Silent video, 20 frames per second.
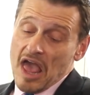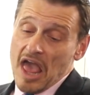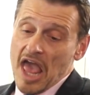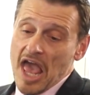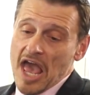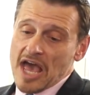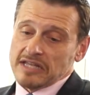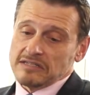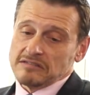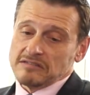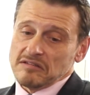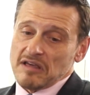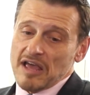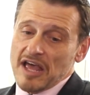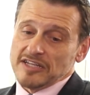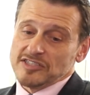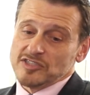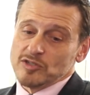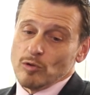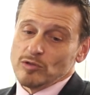And
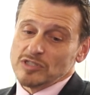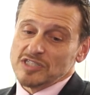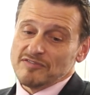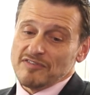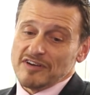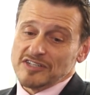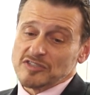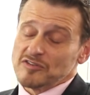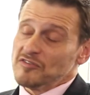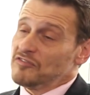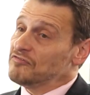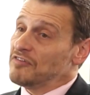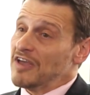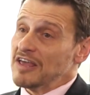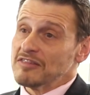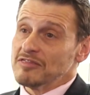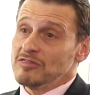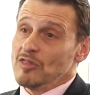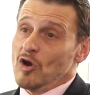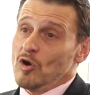as those of us of
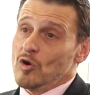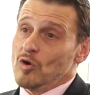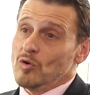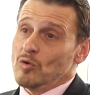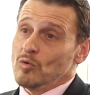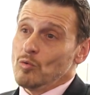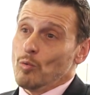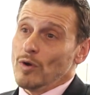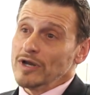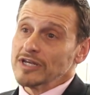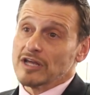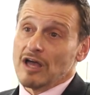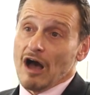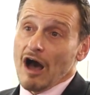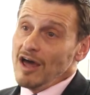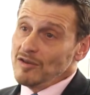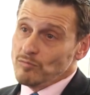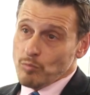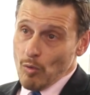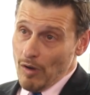faith know, what
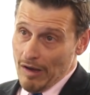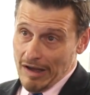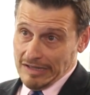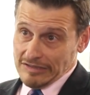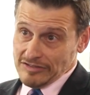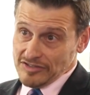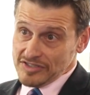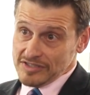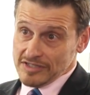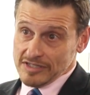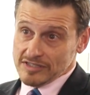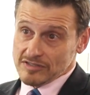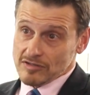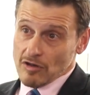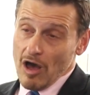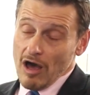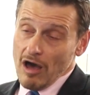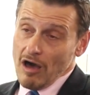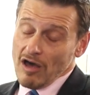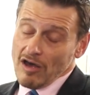God wants is
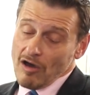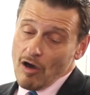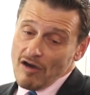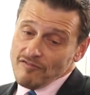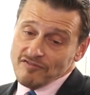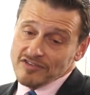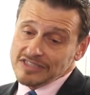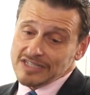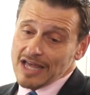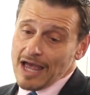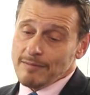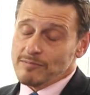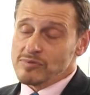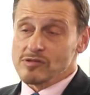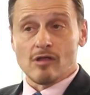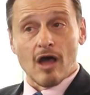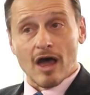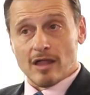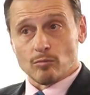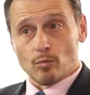
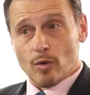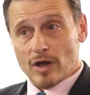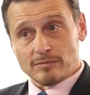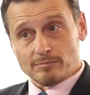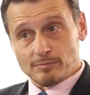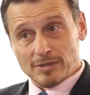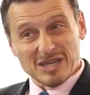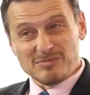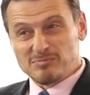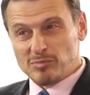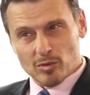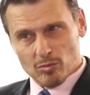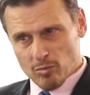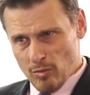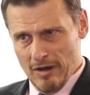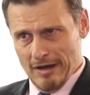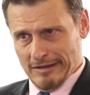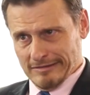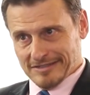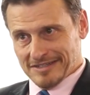oftentimes not what people
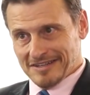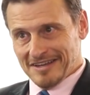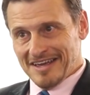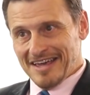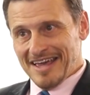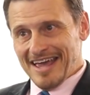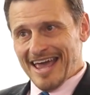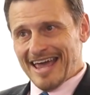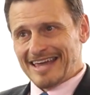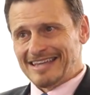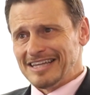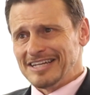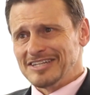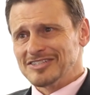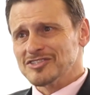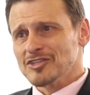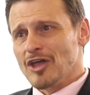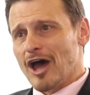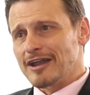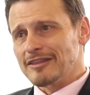want, at
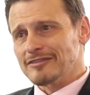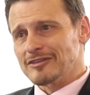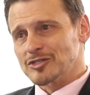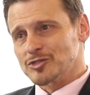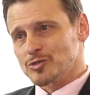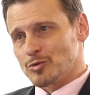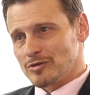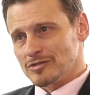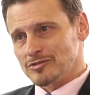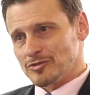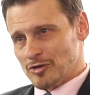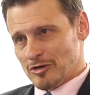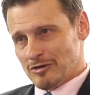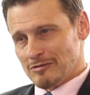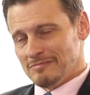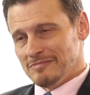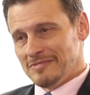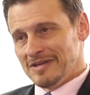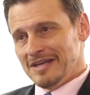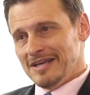least not in the short
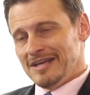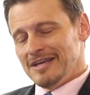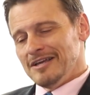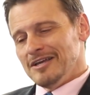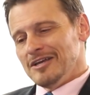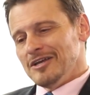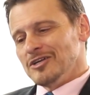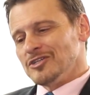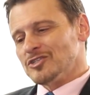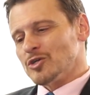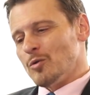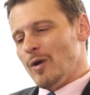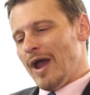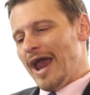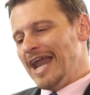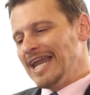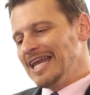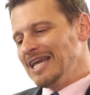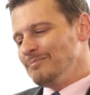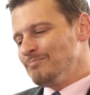term. So
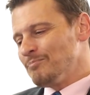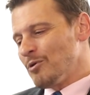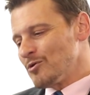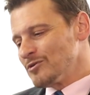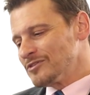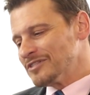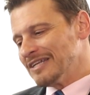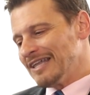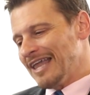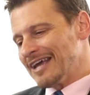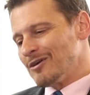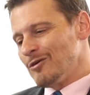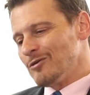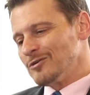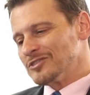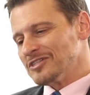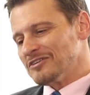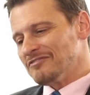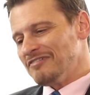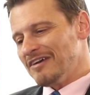any person like
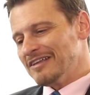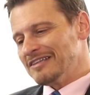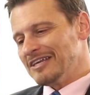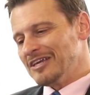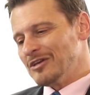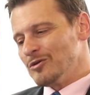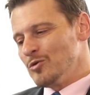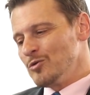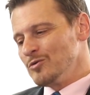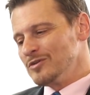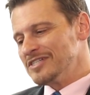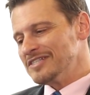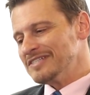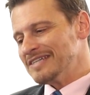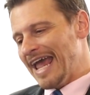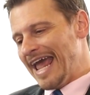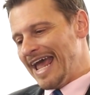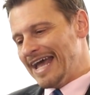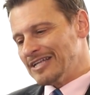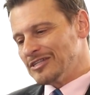Hocaefendi who
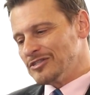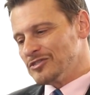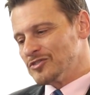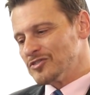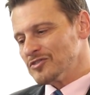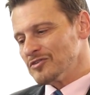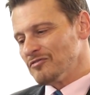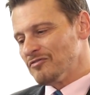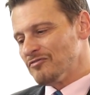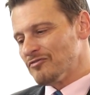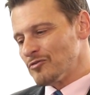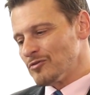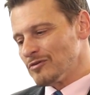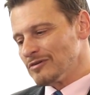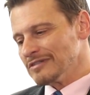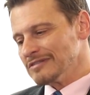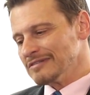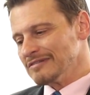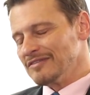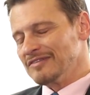stands
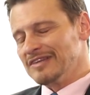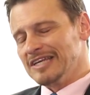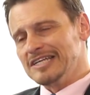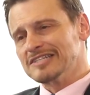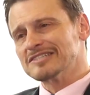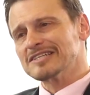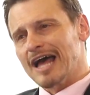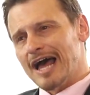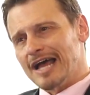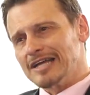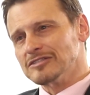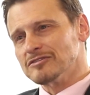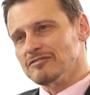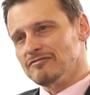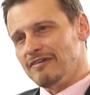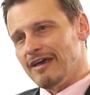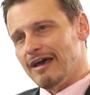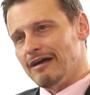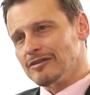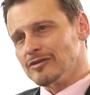for these kinds
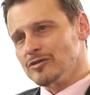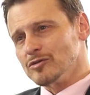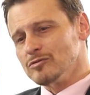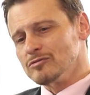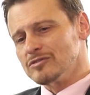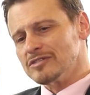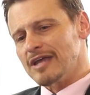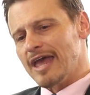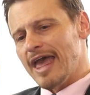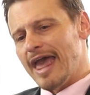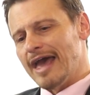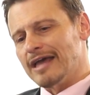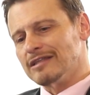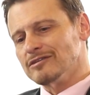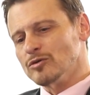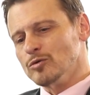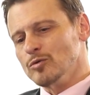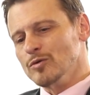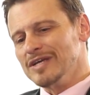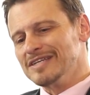of values
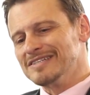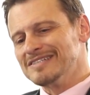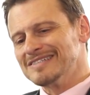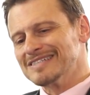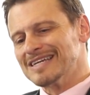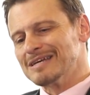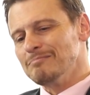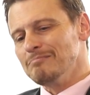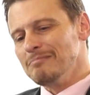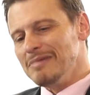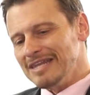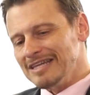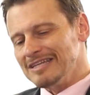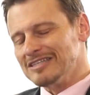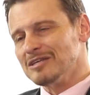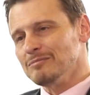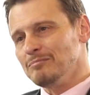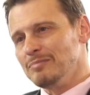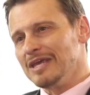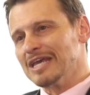and who is
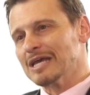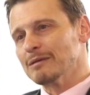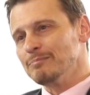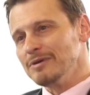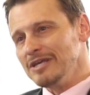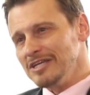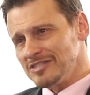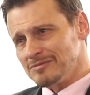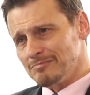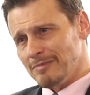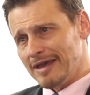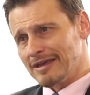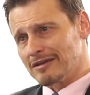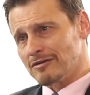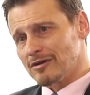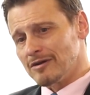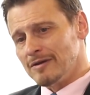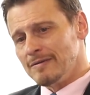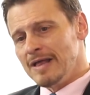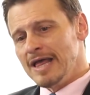committed to being a
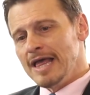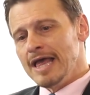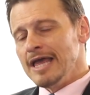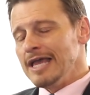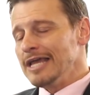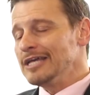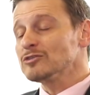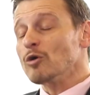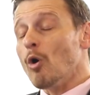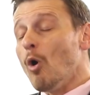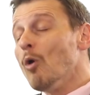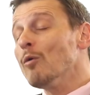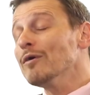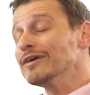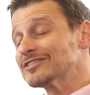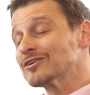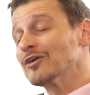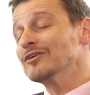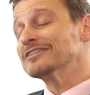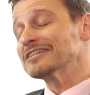peacemaker is
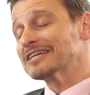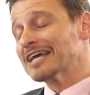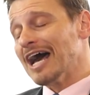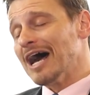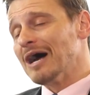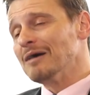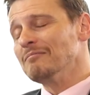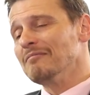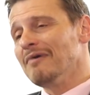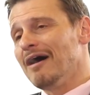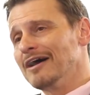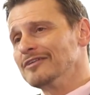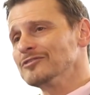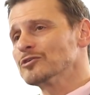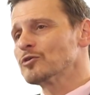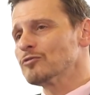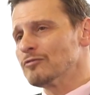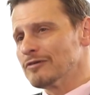always going to come under